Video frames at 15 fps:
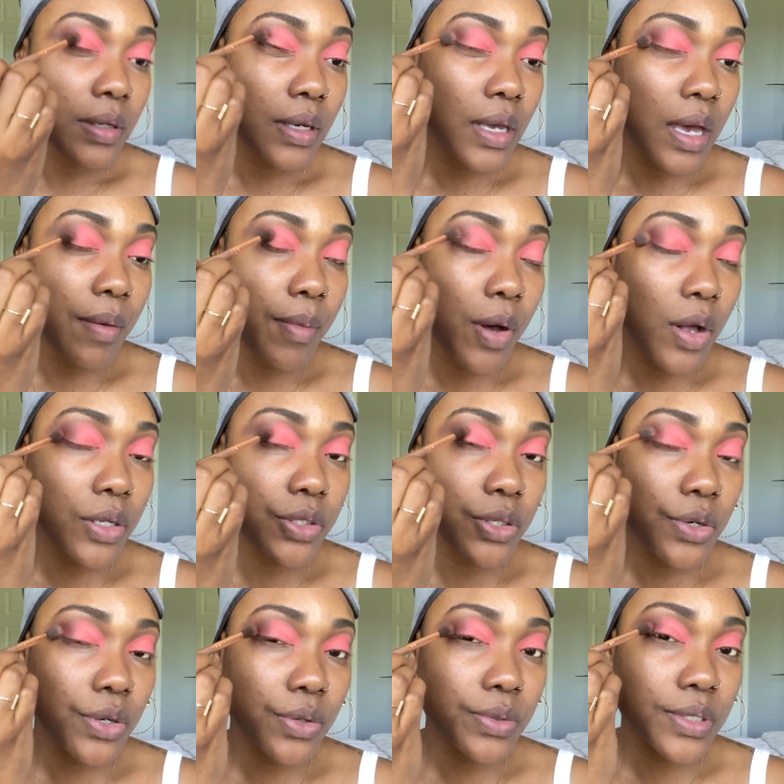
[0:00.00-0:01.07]
I'm also
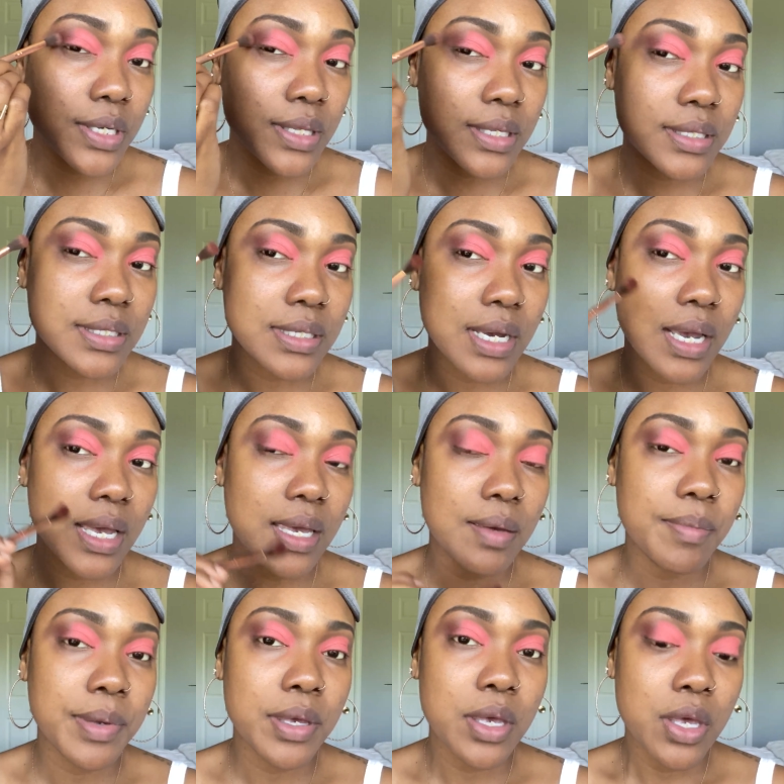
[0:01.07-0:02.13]
using this
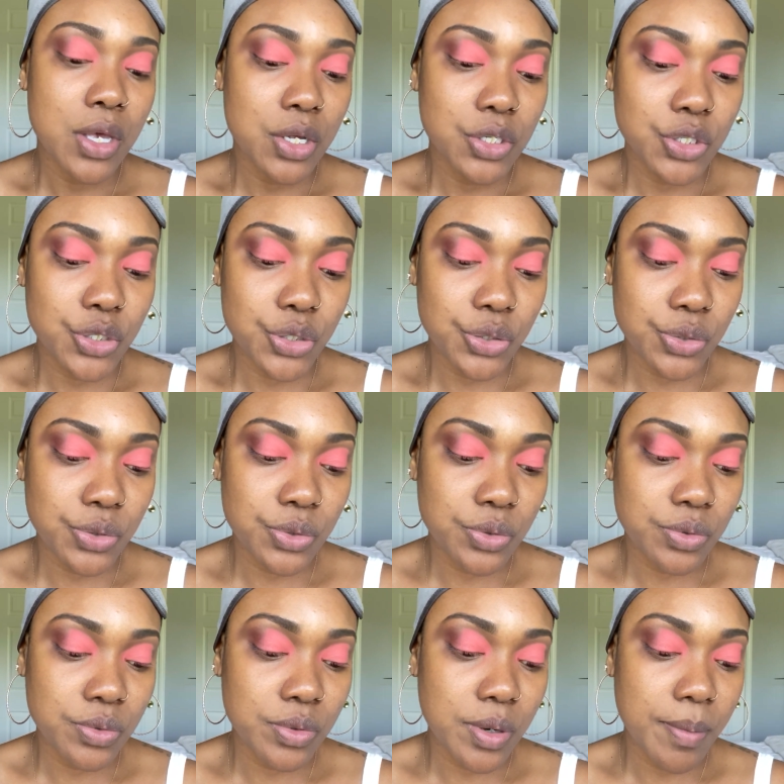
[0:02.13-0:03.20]
time
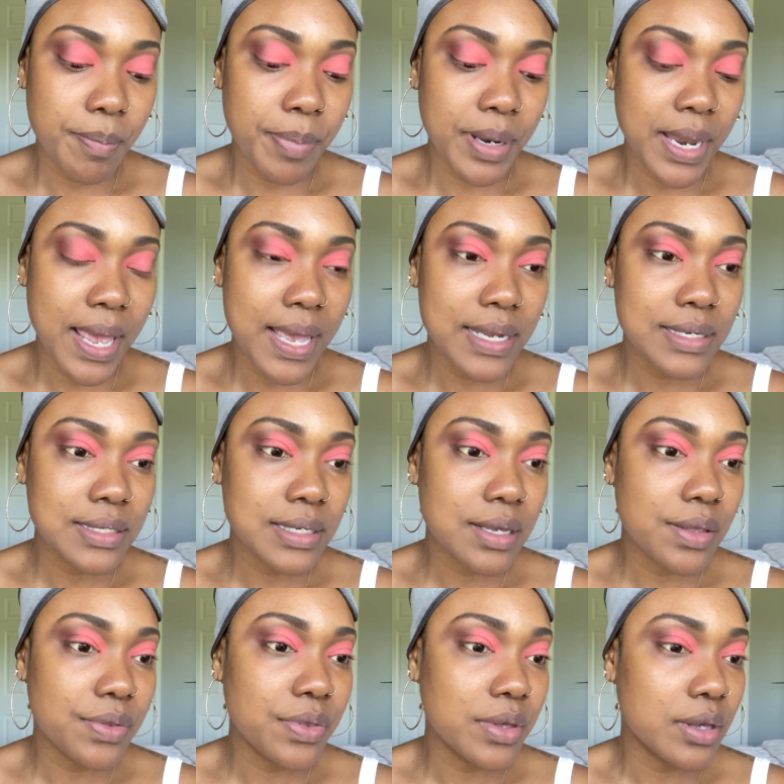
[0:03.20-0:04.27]
to blend
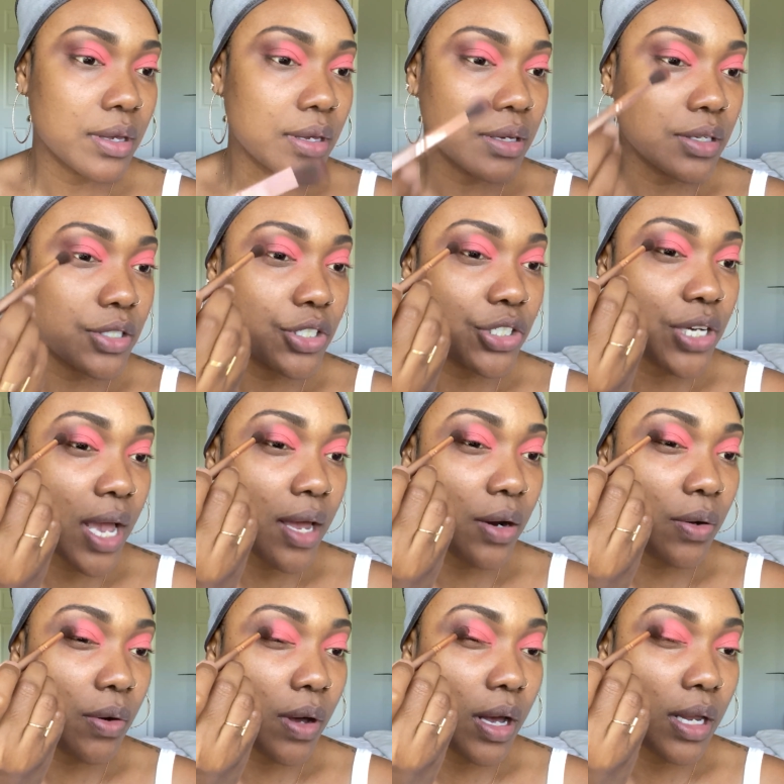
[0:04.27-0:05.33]
the
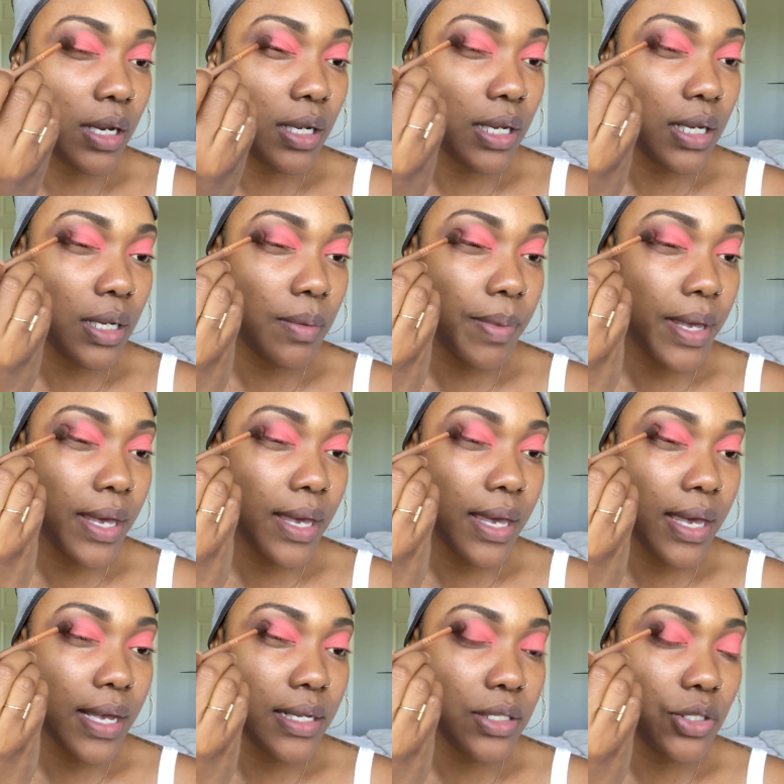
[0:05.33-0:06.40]
shadow a little bit
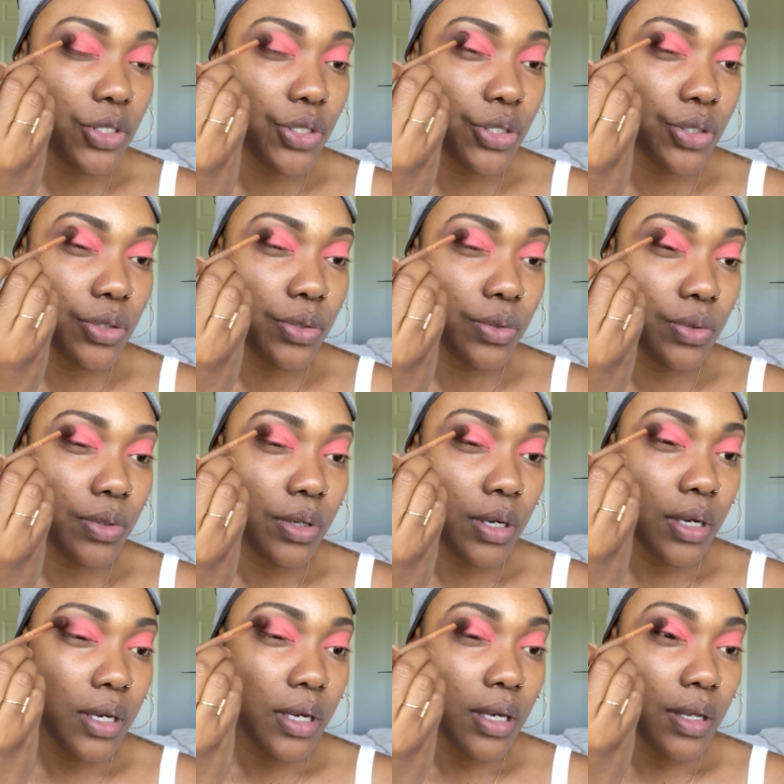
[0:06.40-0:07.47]
into
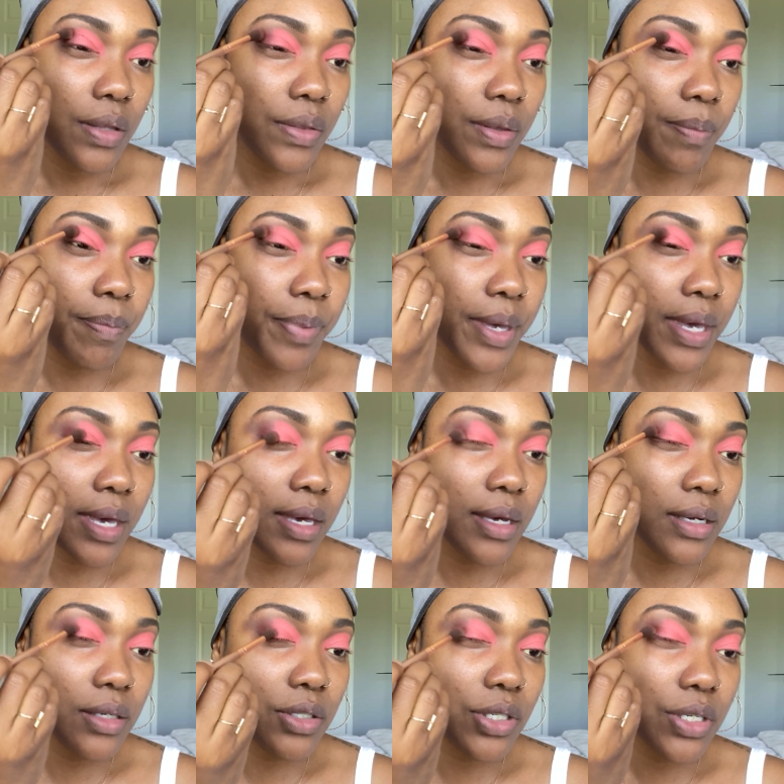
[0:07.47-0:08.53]
the pink,
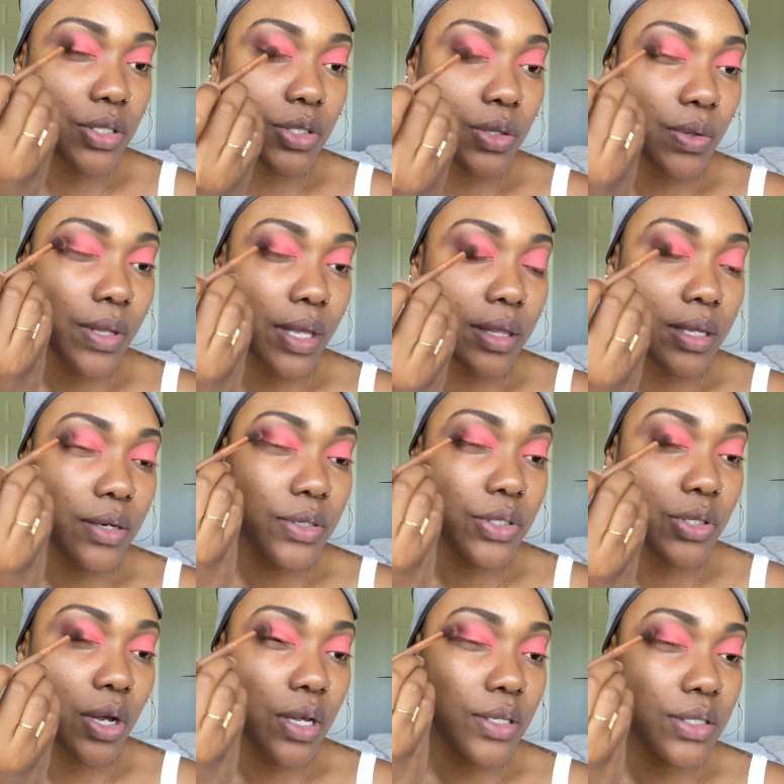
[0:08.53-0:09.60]
just so that there's
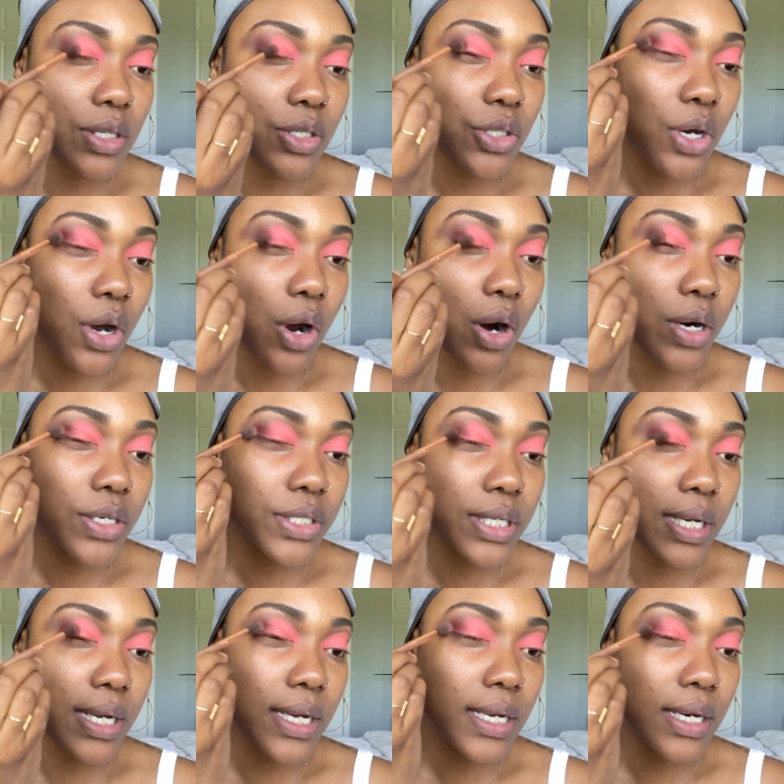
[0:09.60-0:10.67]
not such a harsh
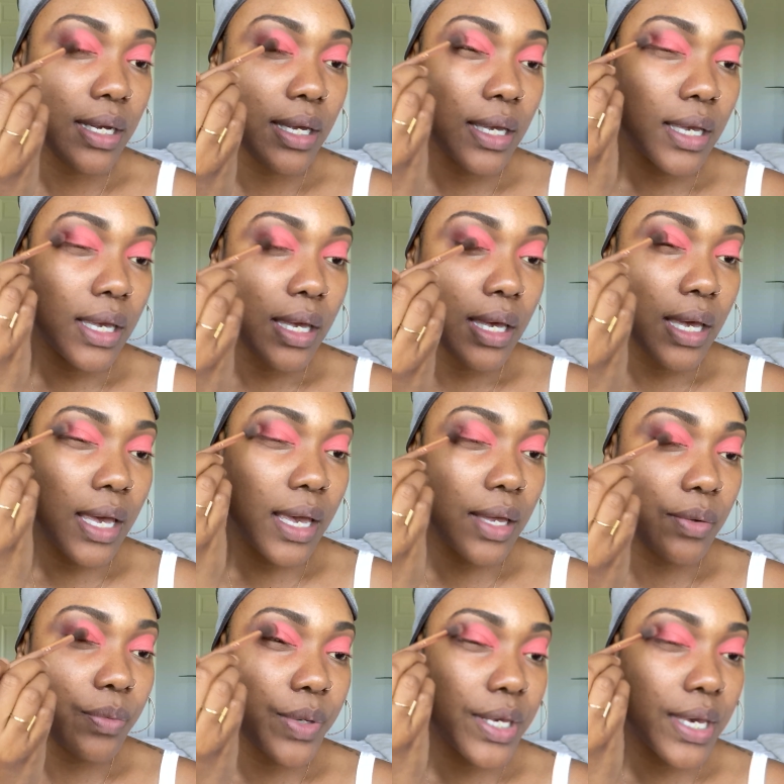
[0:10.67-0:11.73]
line
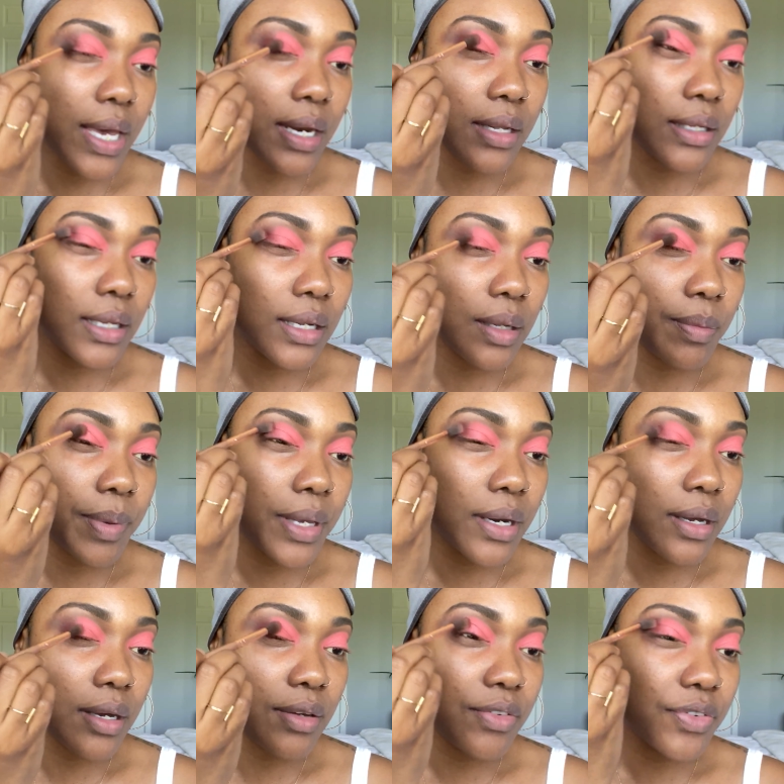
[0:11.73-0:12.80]
and we get a little bit
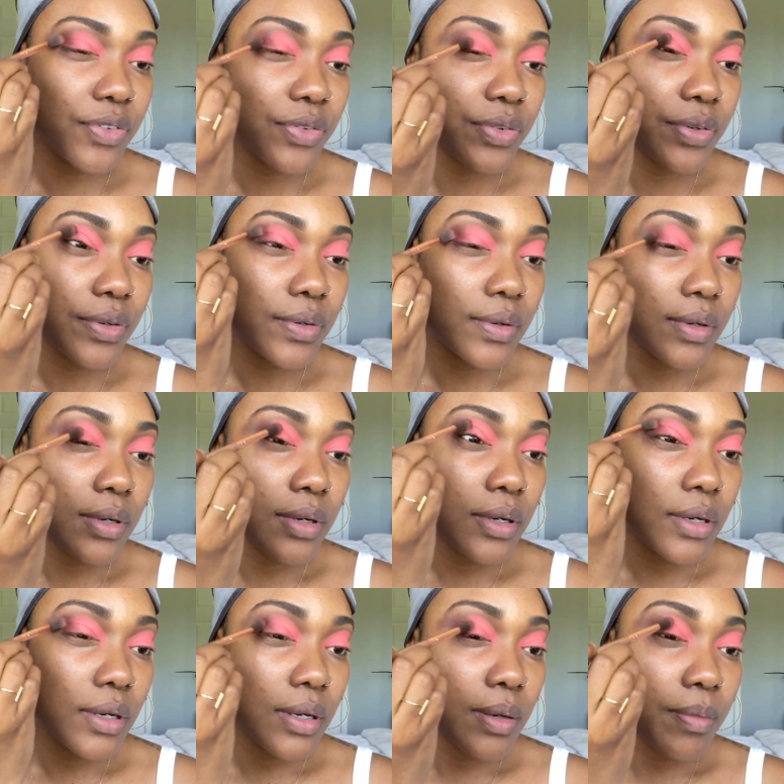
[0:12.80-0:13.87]
of
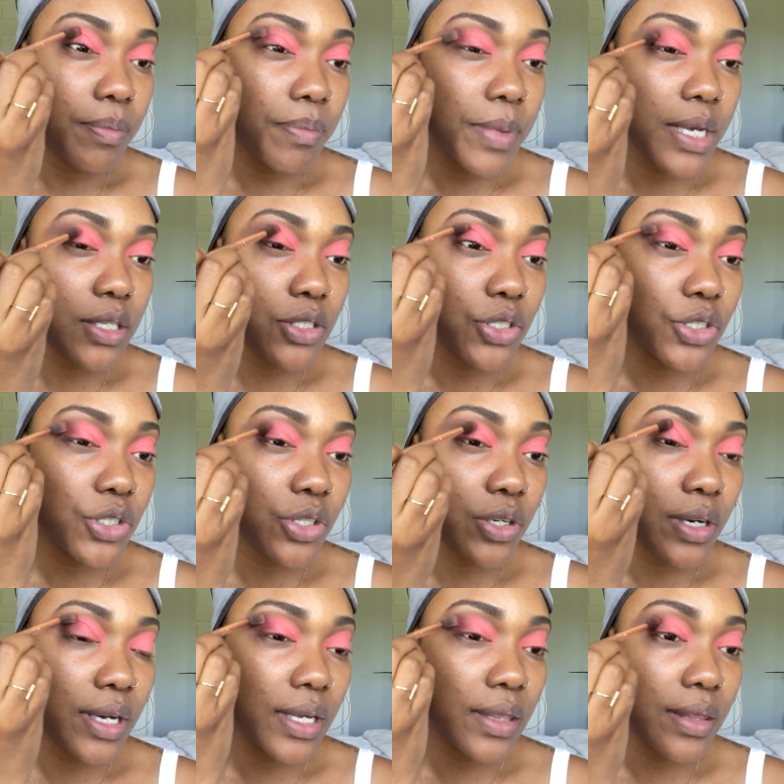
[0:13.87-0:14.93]

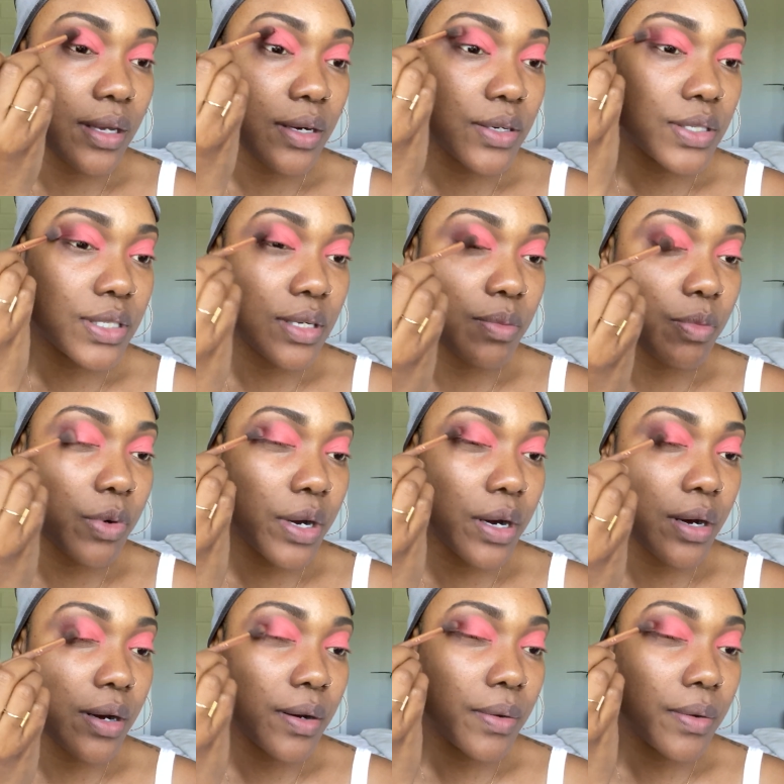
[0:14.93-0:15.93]
mixture in there somewhere.